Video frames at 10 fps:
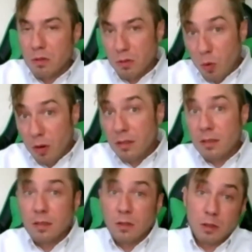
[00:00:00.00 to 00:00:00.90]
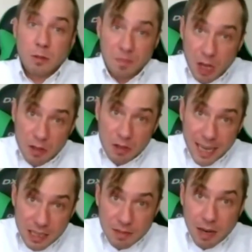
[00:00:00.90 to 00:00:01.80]
Norton or other
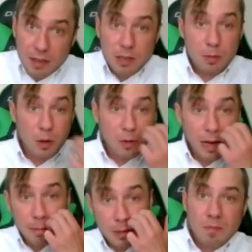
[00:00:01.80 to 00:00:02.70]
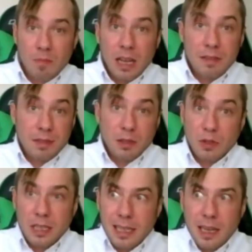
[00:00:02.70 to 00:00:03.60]
antivirus programs, if you're
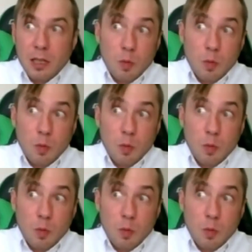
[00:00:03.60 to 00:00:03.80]
seeing your